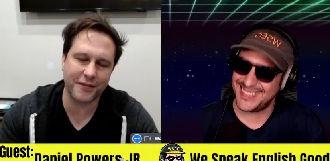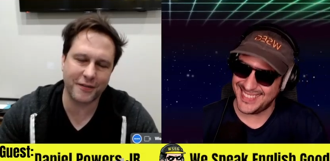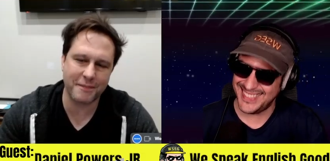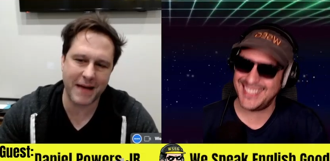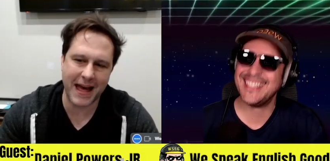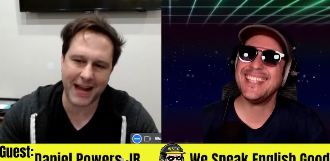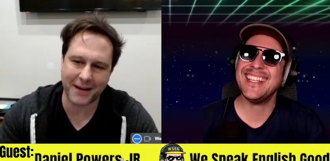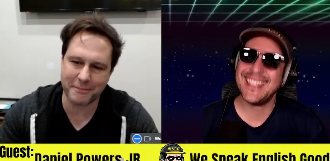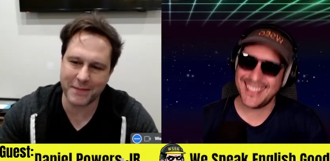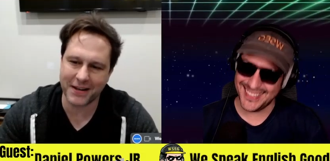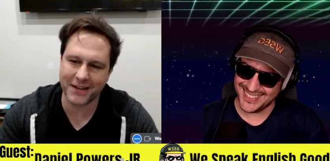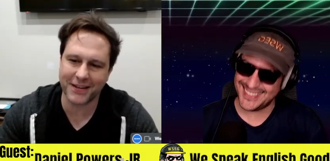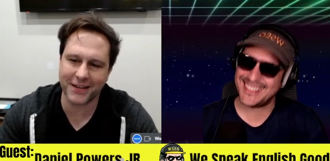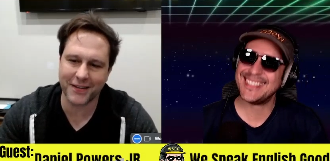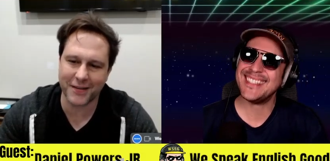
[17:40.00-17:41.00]
Speaker 1: smack
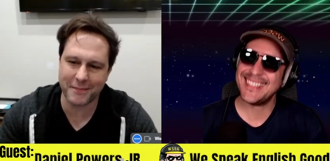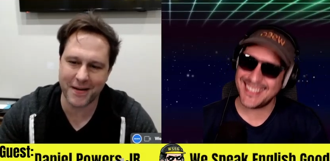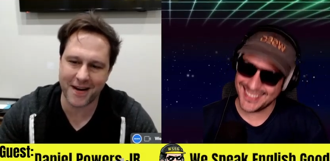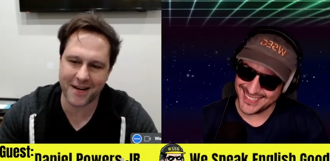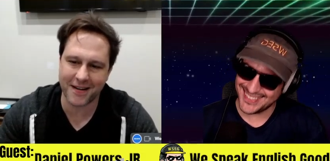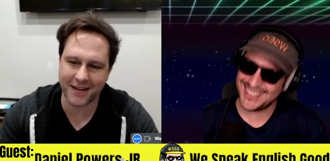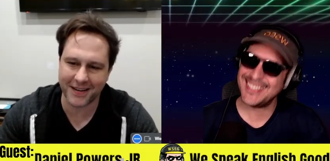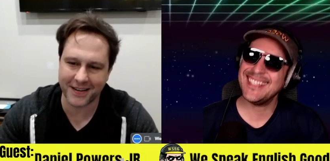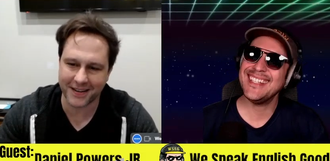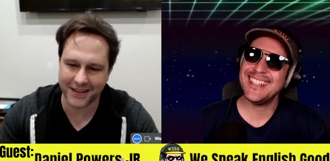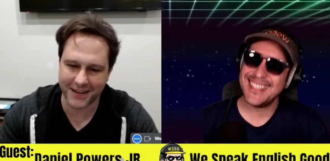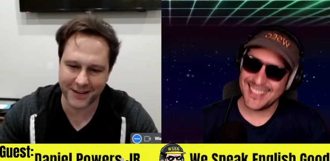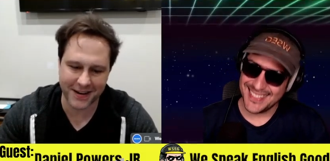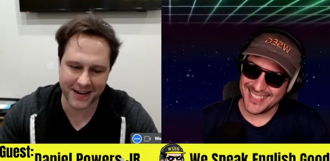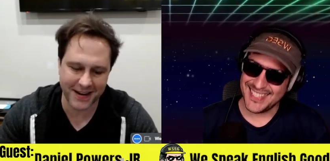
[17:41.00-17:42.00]
middle of america
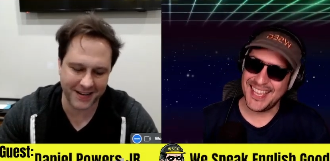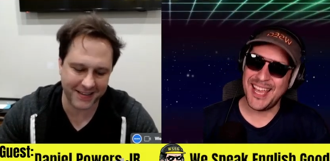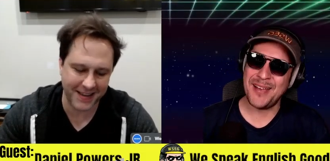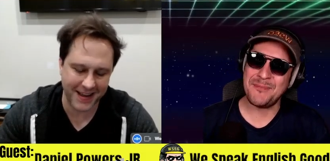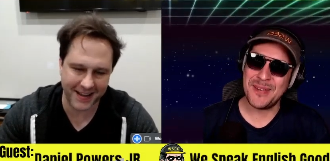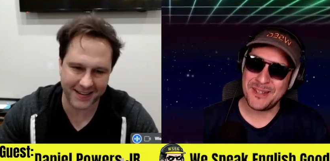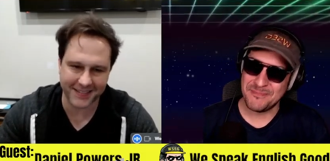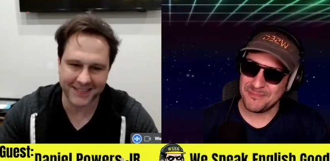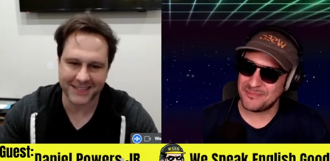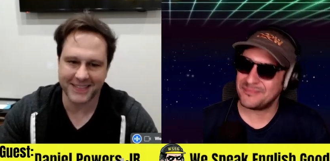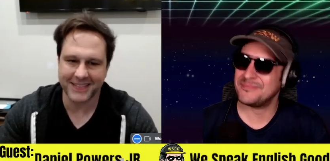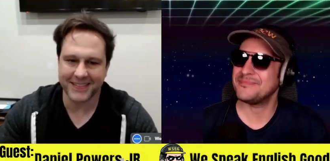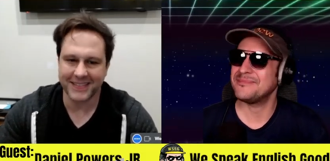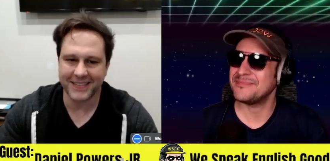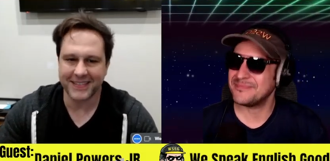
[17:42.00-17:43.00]
you're right yeah, in that
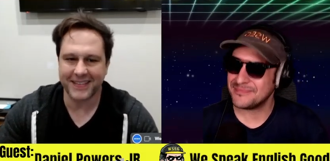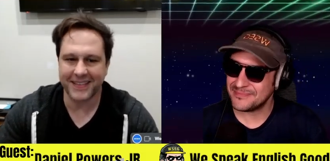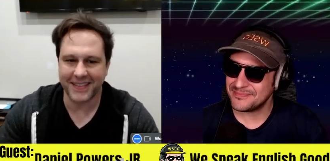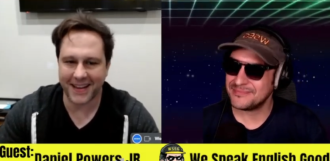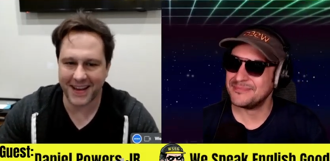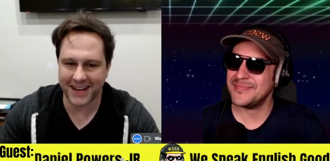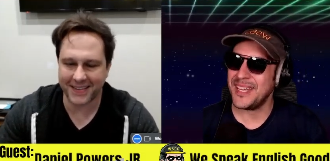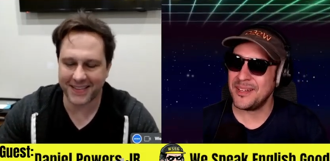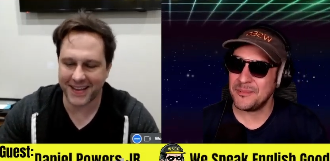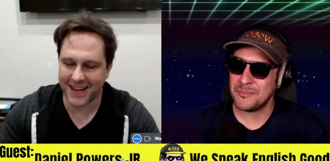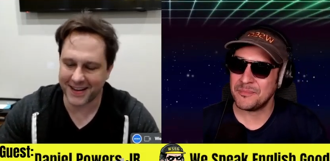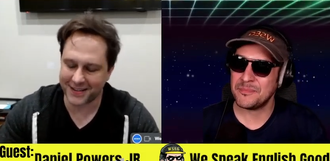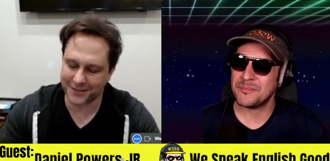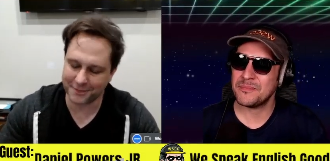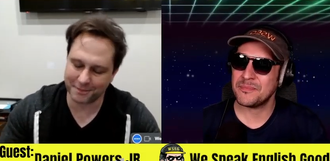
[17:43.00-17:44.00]
that
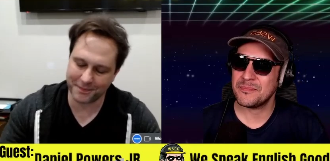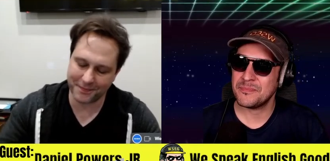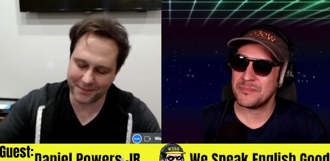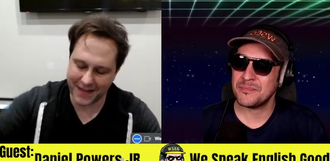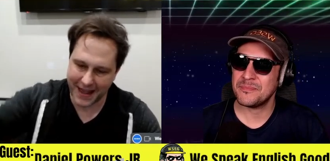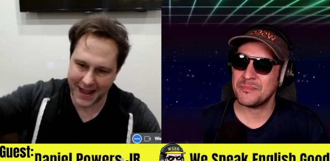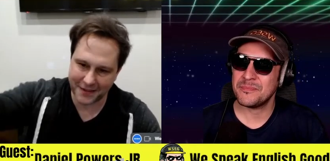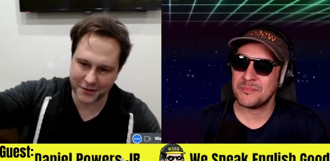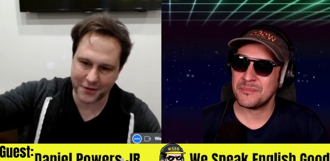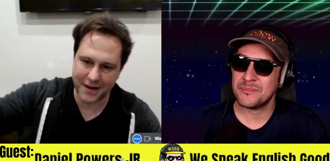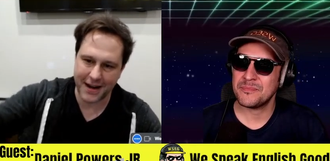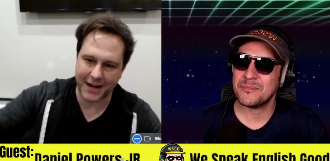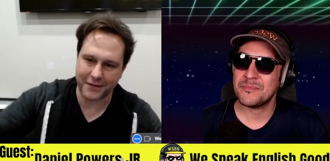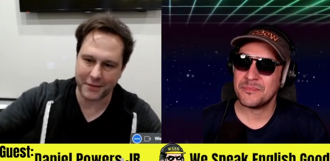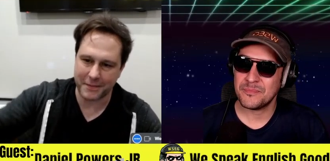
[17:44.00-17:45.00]
that ass
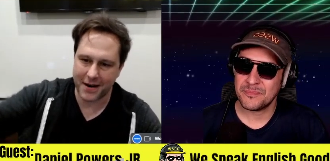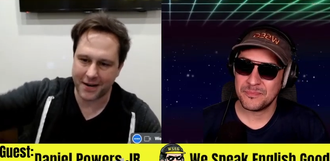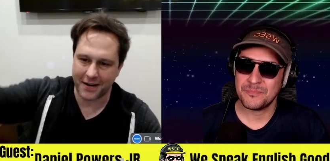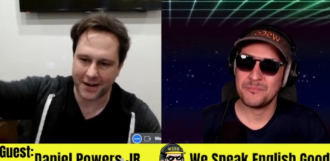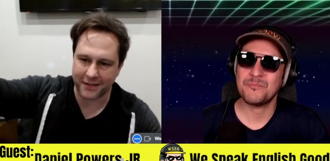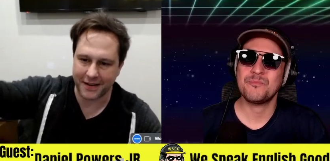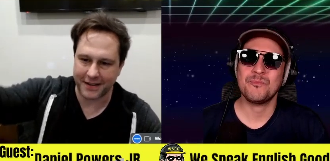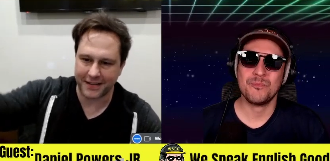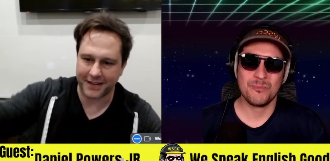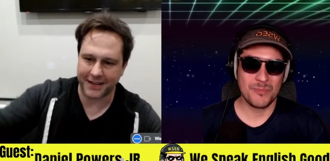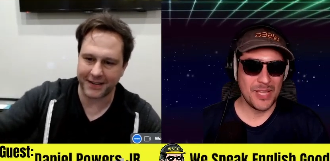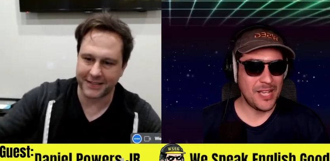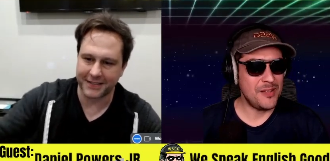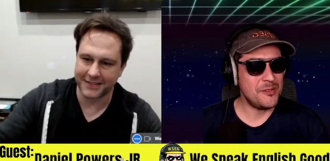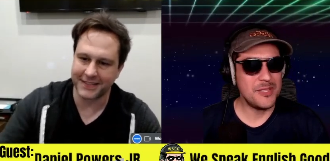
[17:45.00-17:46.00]
crack of america right
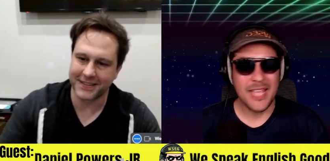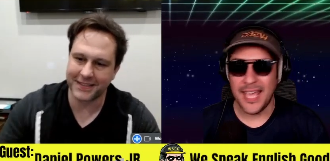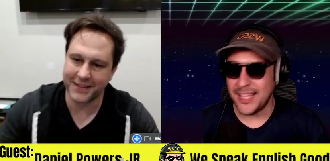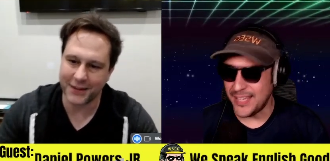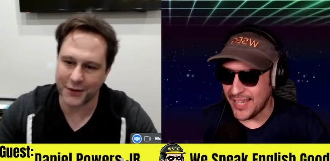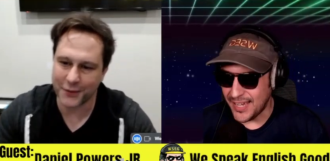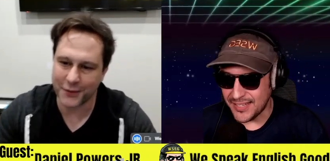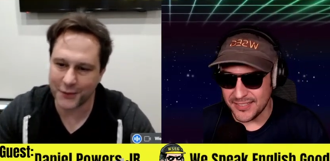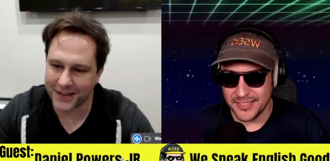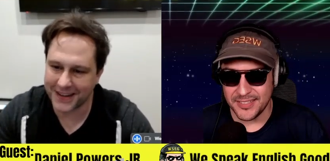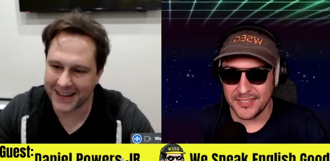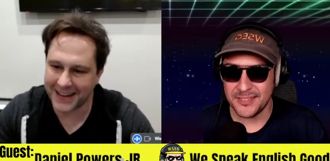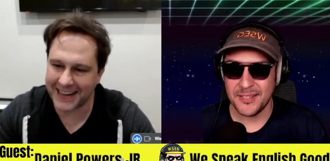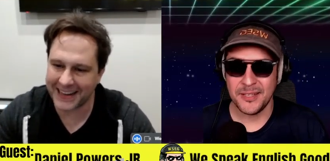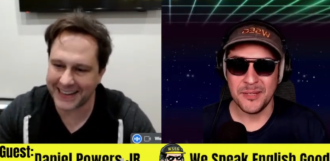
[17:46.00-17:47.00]
there
Speaker 2: yeah yeah
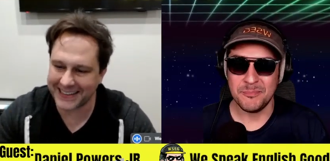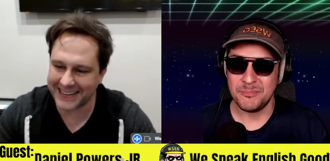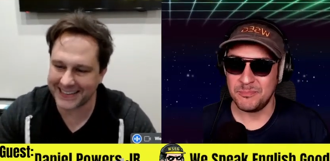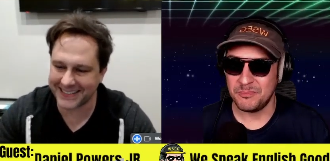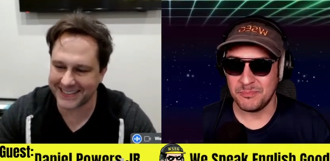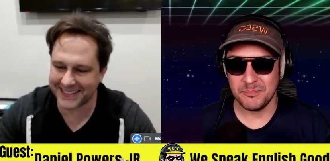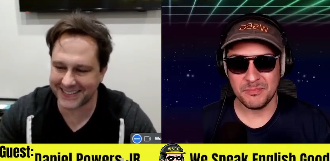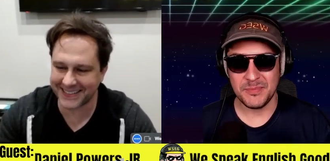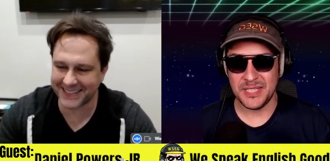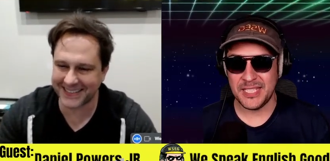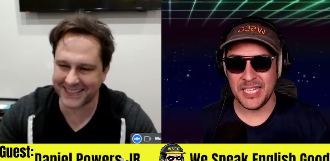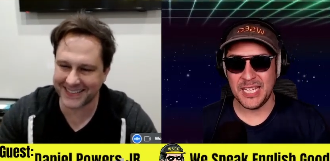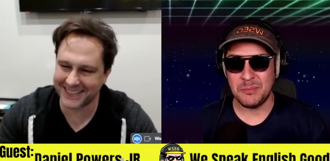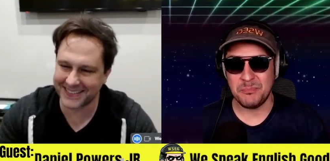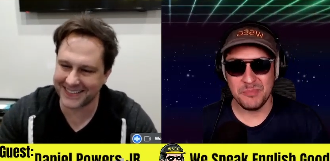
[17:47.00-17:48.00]
just the
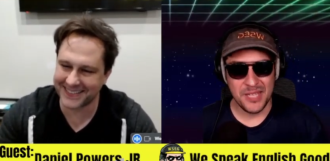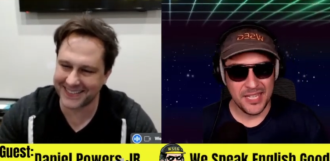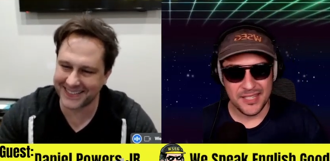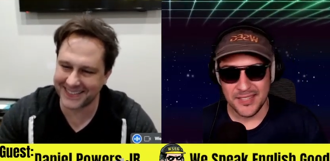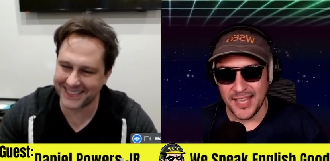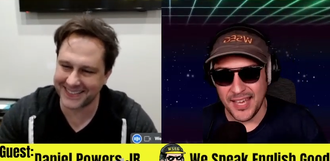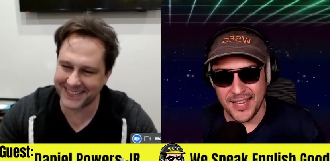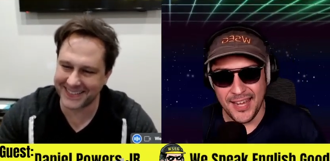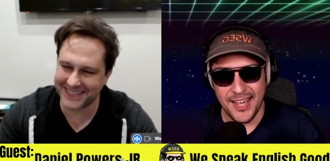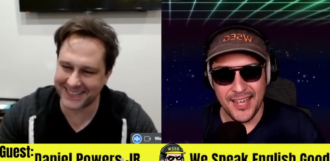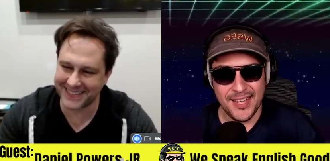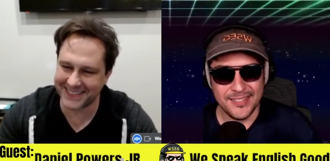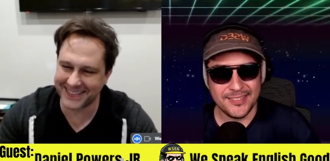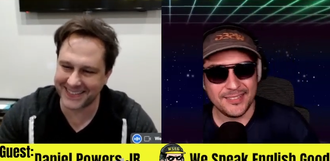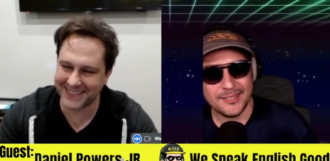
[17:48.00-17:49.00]
deep in that
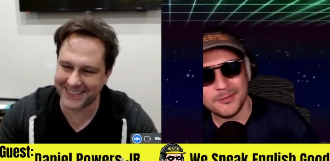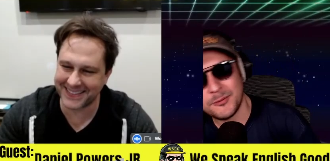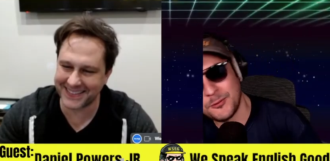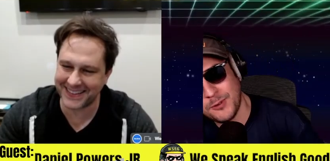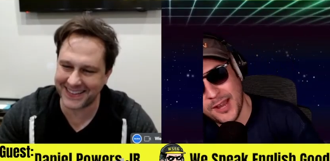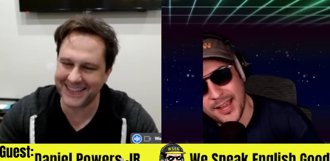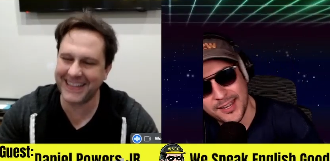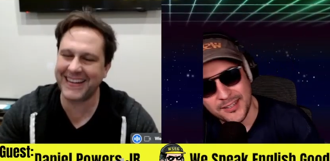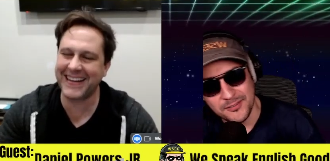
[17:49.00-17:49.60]
ass crack of